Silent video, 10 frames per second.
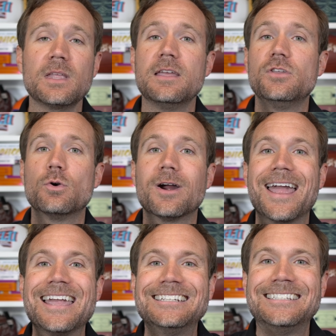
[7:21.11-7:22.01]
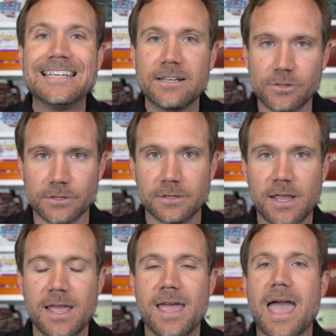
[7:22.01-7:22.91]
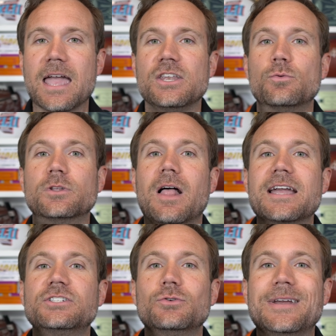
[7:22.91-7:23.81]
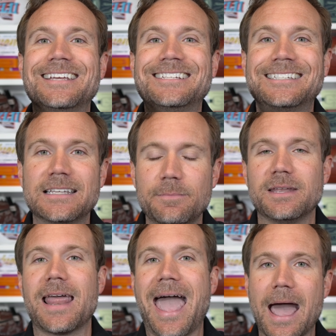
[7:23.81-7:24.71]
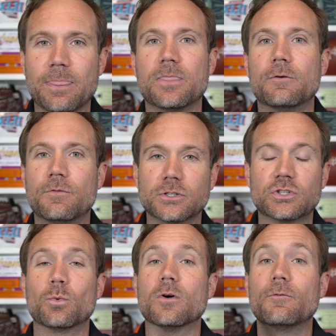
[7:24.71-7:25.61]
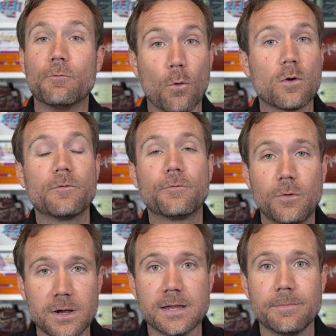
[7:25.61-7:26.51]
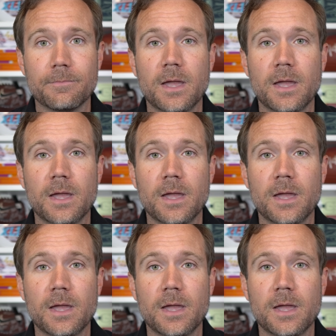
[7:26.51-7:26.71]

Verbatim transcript: If you are a dealer and you would like to exhibit at the virtual for free,